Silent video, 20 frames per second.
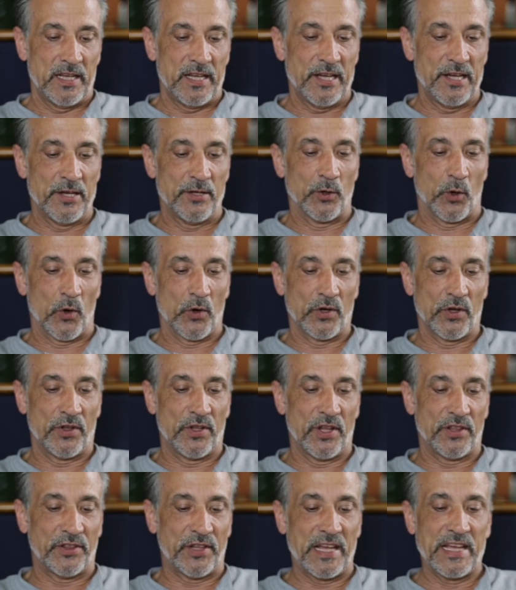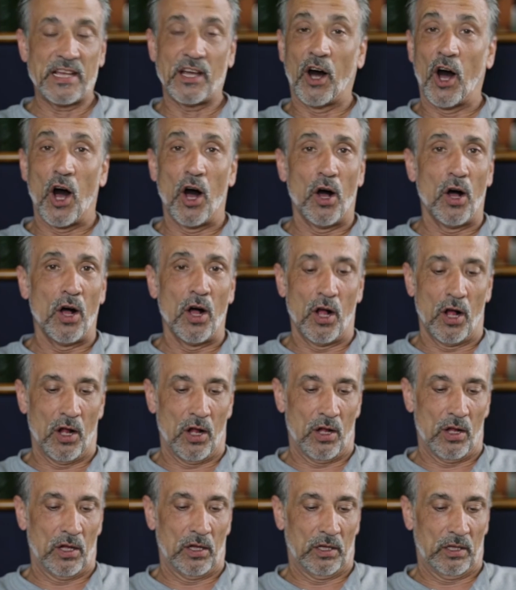in order that they
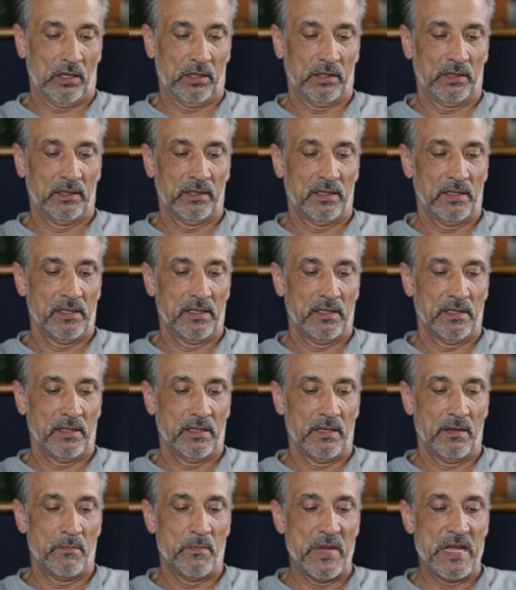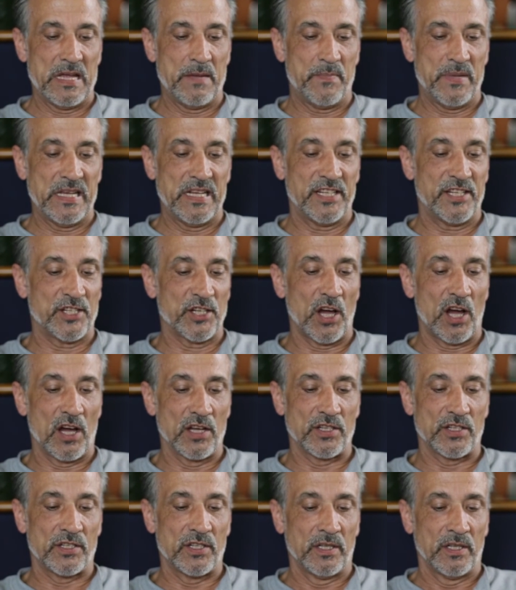all may be
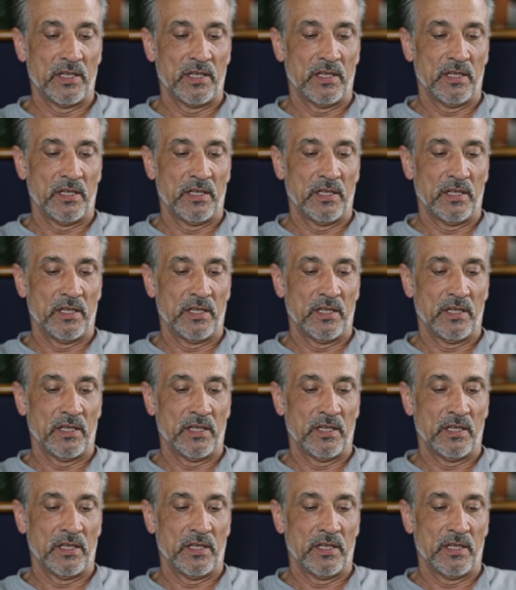judged,